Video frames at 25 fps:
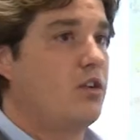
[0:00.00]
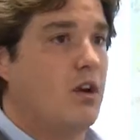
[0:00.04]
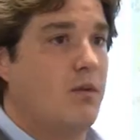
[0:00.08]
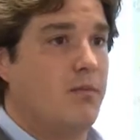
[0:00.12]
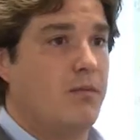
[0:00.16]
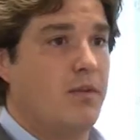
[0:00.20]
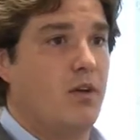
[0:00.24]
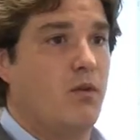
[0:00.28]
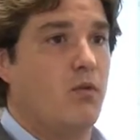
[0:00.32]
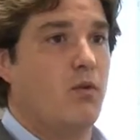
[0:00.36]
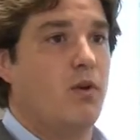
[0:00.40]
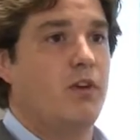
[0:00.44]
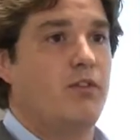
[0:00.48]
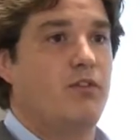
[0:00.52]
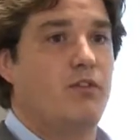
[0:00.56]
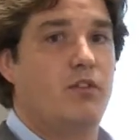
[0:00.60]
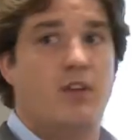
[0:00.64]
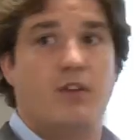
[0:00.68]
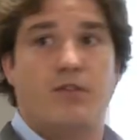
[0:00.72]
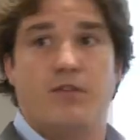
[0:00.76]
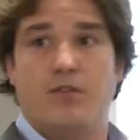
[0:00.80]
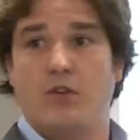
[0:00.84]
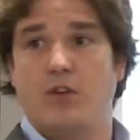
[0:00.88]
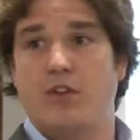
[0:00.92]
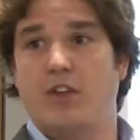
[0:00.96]
to come their way, so
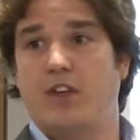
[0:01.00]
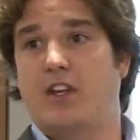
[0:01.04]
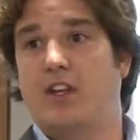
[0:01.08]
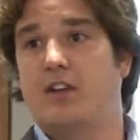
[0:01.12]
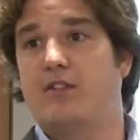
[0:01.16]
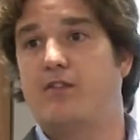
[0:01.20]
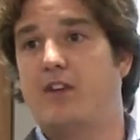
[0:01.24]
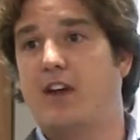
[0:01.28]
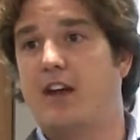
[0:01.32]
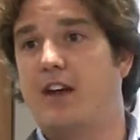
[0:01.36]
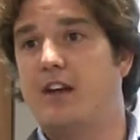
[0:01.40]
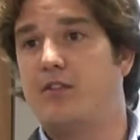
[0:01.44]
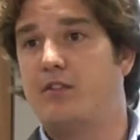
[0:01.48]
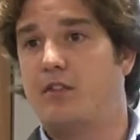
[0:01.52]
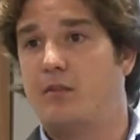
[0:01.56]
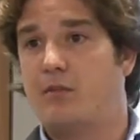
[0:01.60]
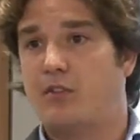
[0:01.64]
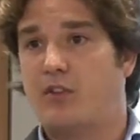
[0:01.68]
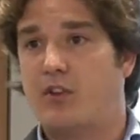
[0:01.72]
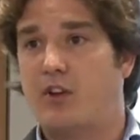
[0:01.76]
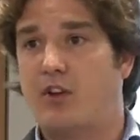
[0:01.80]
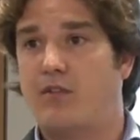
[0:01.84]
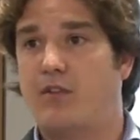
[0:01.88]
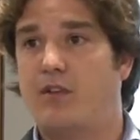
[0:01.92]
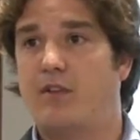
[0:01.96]
therefore they can finance
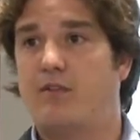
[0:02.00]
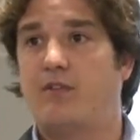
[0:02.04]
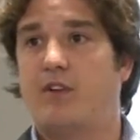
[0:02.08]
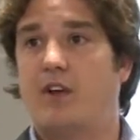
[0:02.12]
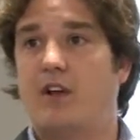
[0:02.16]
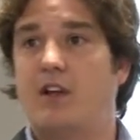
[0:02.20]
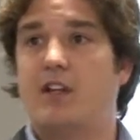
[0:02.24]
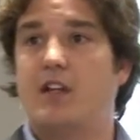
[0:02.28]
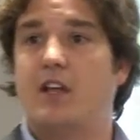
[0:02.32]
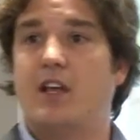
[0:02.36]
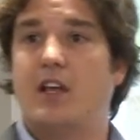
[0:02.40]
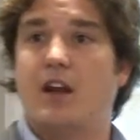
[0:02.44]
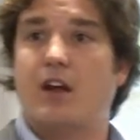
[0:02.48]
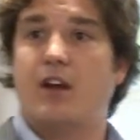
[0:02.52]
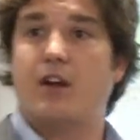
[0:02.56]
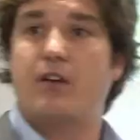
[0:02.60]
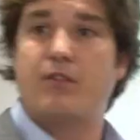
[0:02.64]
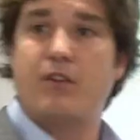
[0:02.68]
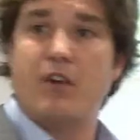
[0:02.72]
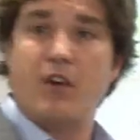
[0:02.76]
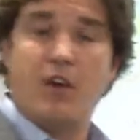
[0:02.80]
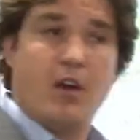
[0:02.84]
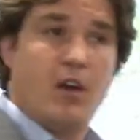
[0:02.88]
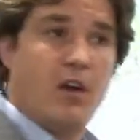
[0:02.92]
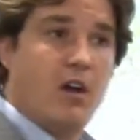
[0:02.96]
themselves and finally get out of,
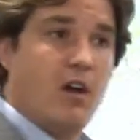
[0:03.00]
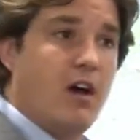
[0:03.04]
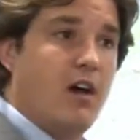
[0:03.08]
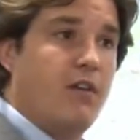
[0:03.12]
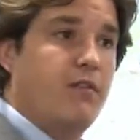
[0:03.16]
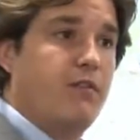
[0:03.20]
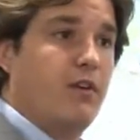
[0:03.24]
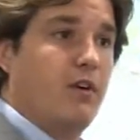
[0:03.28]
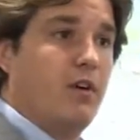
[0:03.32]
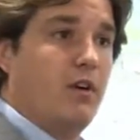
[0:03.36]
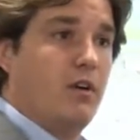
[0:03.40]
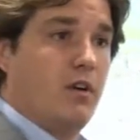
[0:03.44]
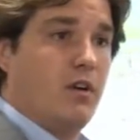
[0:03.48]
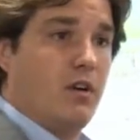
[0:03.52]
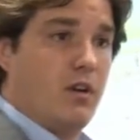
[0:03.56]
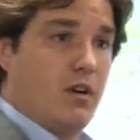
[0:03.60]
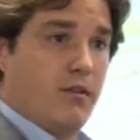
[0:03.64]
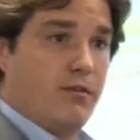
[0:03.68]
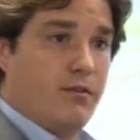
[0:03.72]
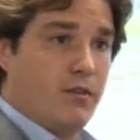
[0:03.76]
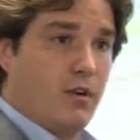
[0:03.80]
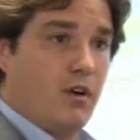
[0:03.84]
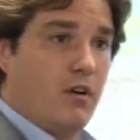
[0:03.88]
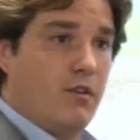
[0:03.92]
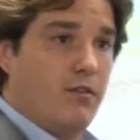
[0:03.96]
of,
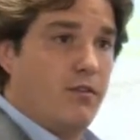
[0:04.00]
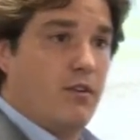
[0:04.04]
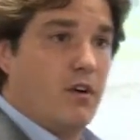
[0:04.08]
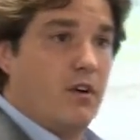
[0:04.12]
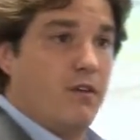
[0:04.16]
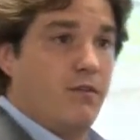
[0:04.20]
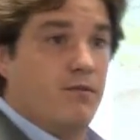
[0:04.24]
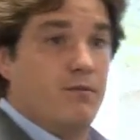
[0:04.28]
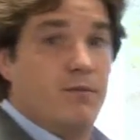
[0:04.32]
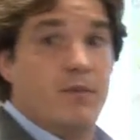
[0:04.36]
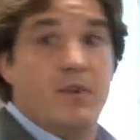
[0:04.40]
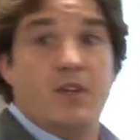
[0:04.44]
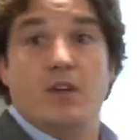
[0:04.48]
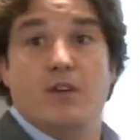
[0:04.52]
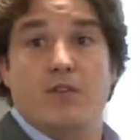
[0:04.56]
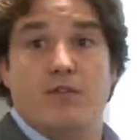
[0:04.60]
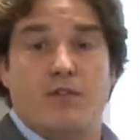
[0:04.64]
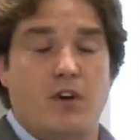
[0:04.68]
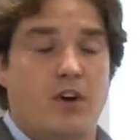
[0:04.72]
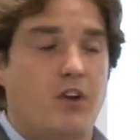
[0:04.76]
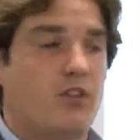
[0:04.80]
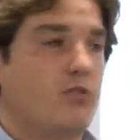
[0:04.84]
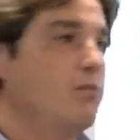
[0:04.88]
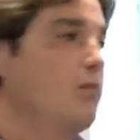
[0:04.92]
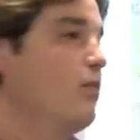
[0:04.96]
of, of, of being a
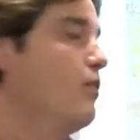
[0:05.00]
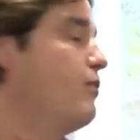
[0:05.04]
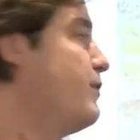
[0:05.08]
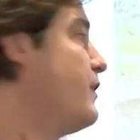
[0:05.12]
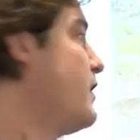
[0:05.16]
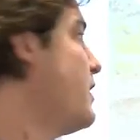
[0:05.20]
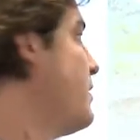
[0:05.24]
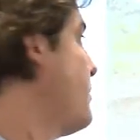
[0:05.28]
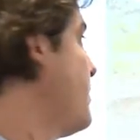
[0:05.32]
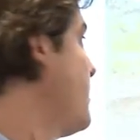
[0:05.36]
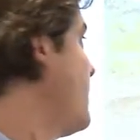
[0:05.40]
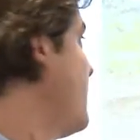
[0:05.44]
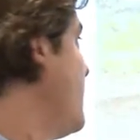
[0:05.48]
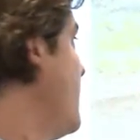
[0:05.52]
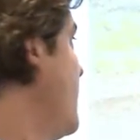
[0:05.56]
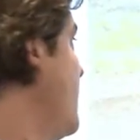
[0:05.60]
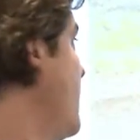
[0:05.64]
very small farmer.